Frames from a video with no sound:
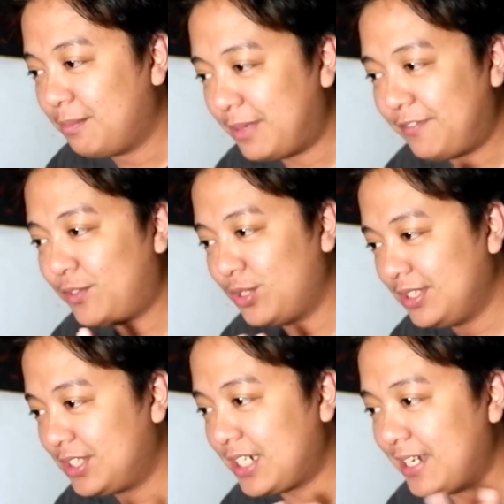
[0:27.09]
My
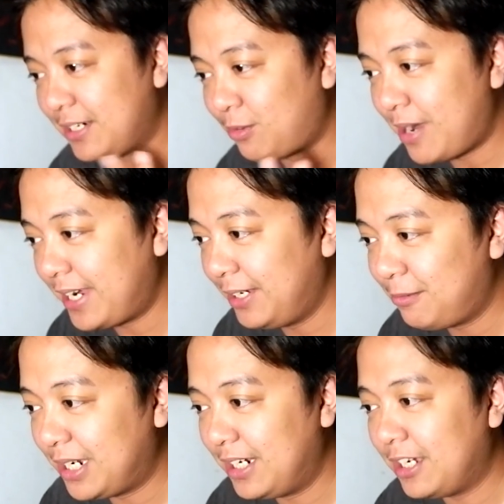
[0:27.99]
voice is kind of craggy
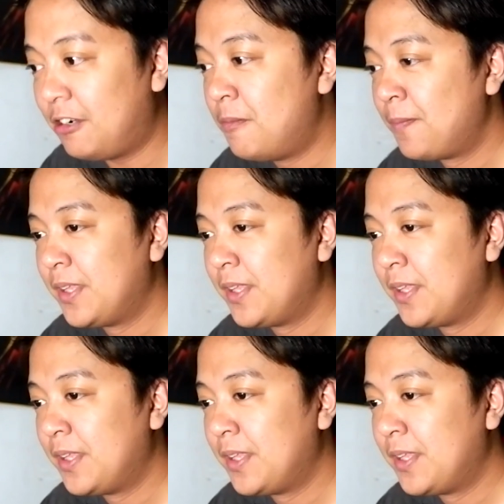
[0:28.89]
right now.